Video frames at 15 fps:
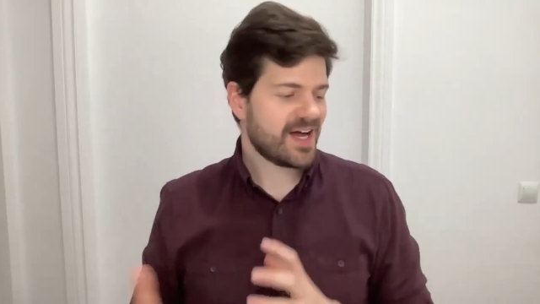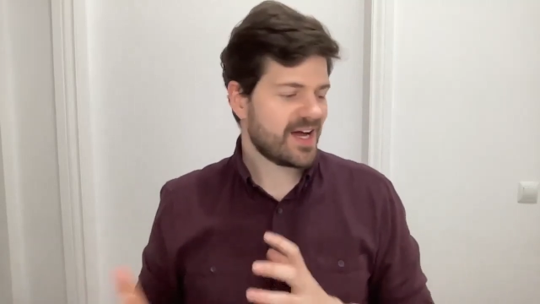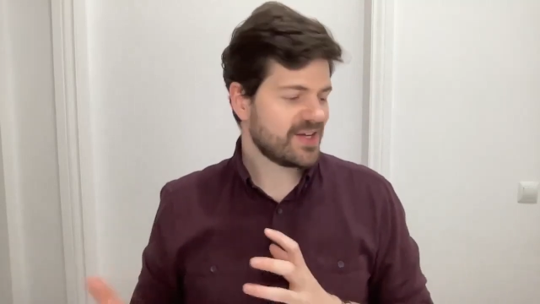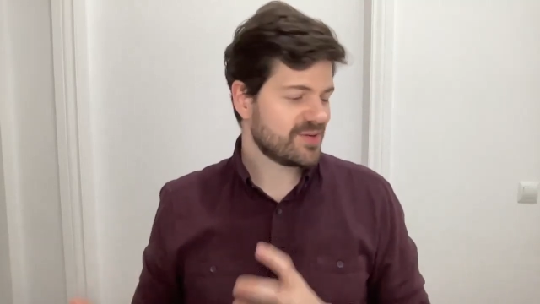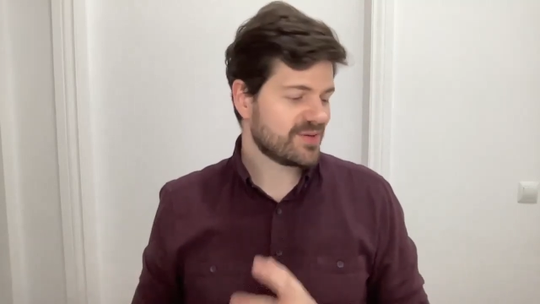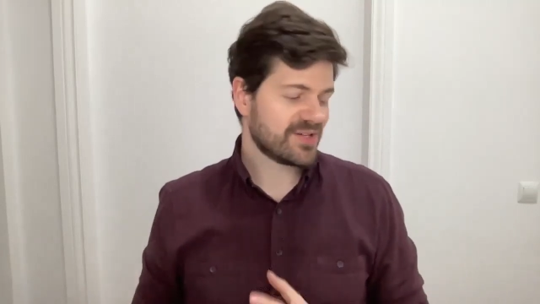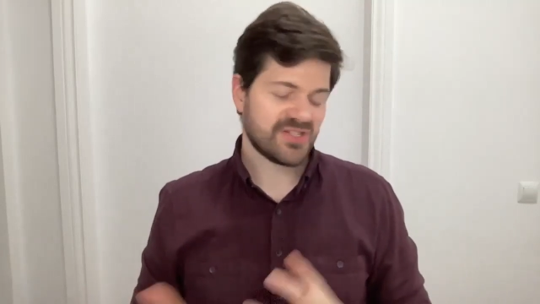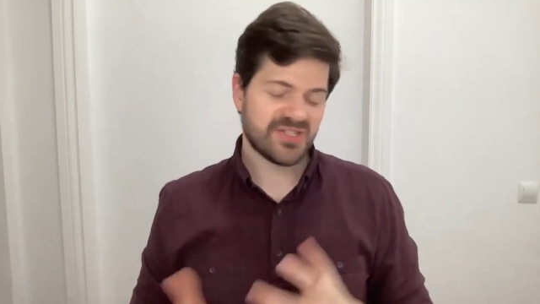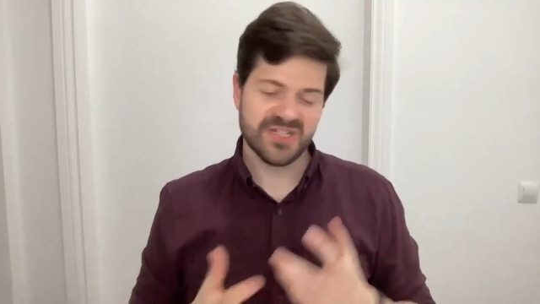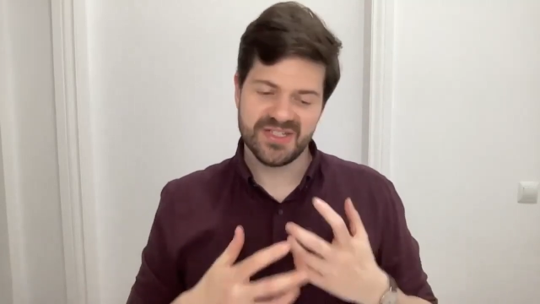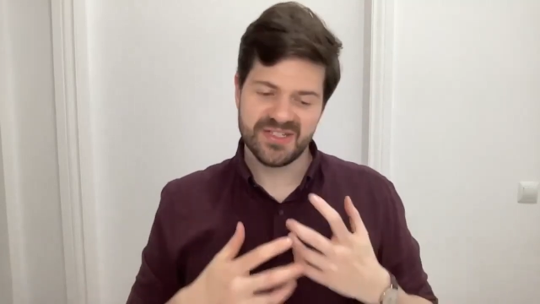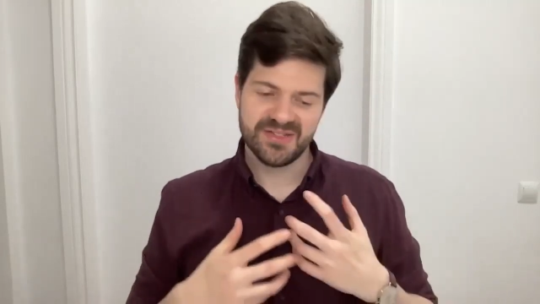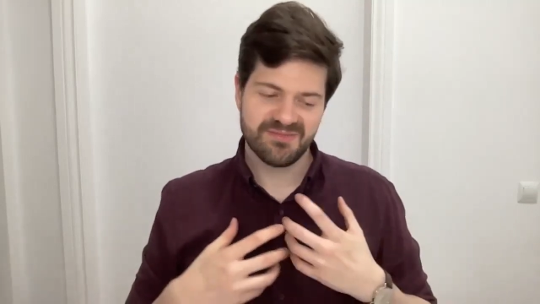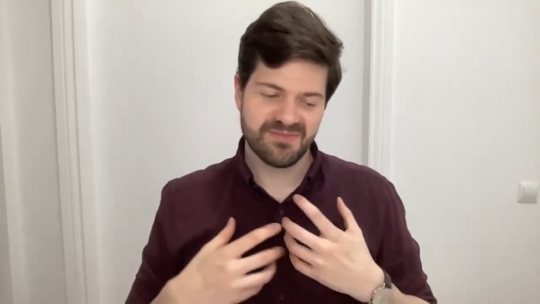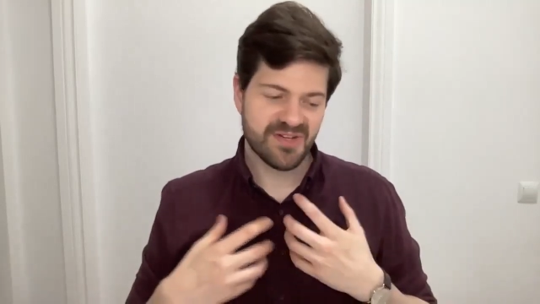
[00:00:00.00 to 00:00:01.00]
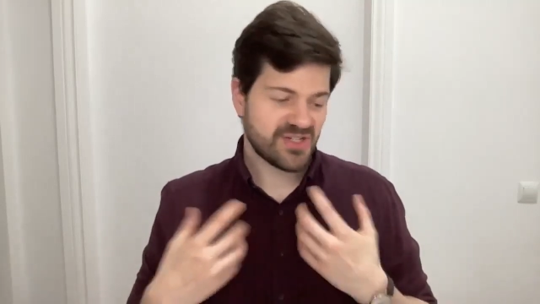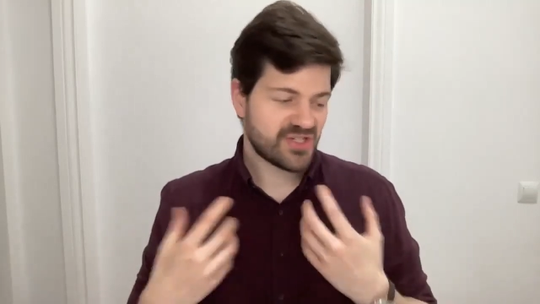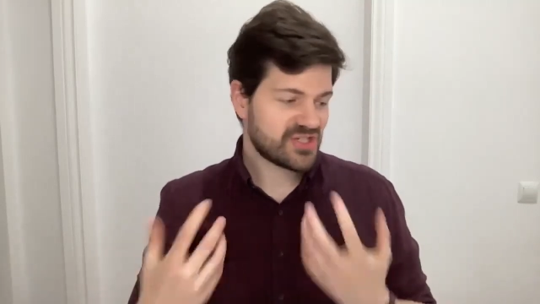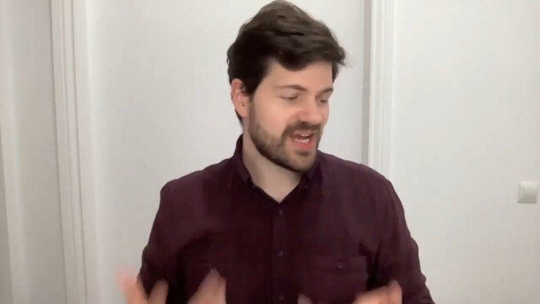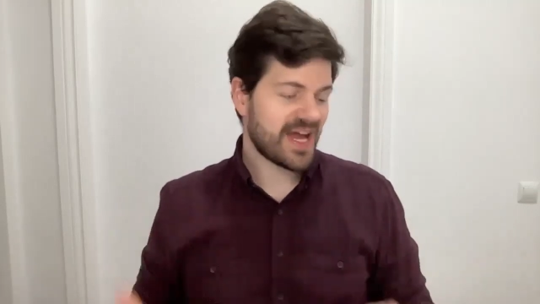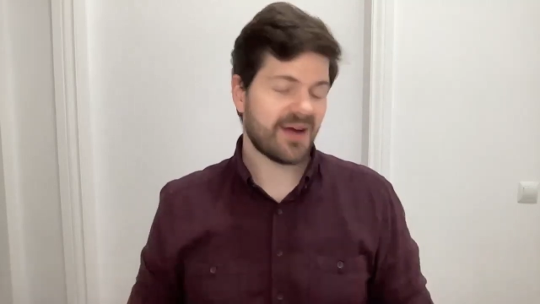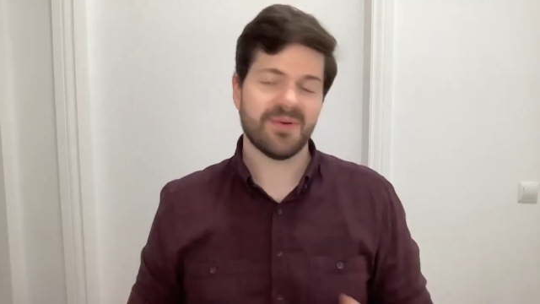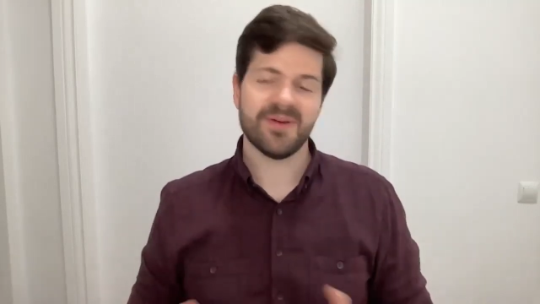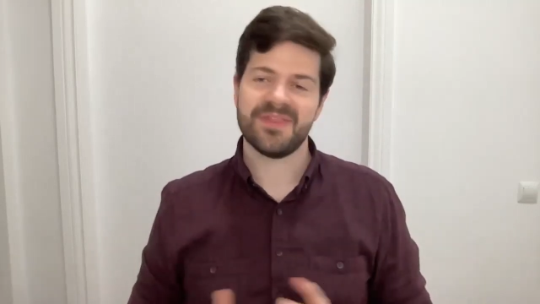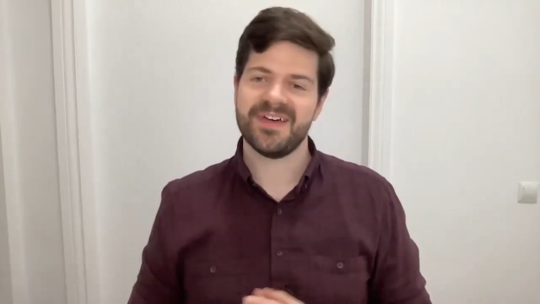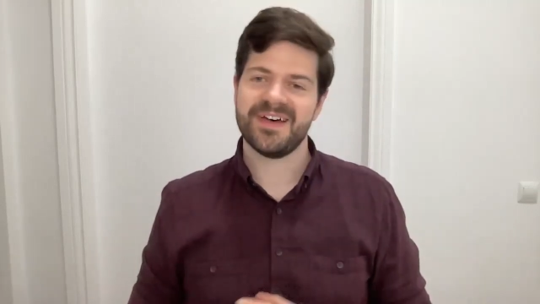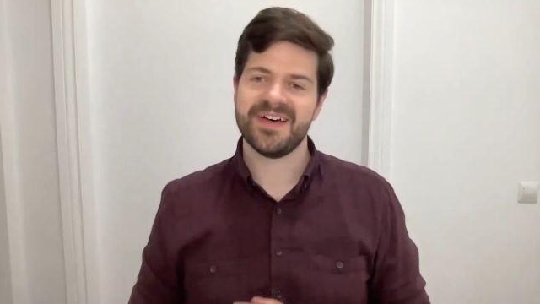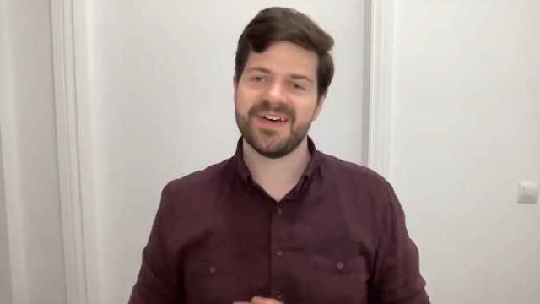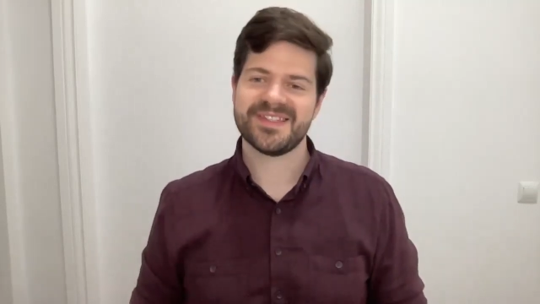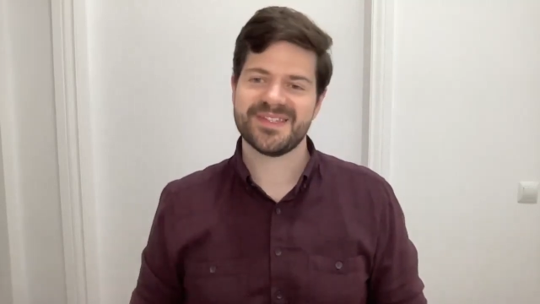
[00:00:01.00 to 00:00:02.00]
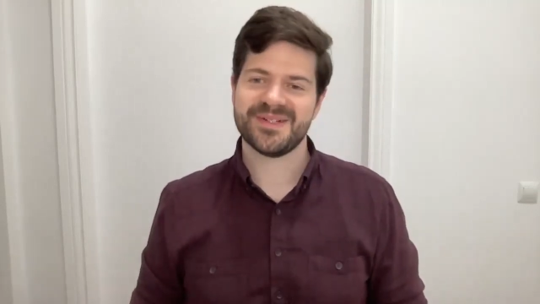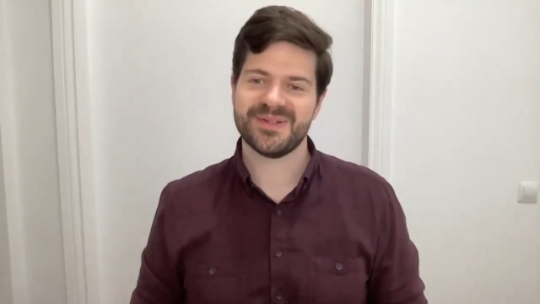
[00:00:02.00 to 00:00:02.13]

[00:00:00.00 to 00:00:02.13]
you can just chat with us,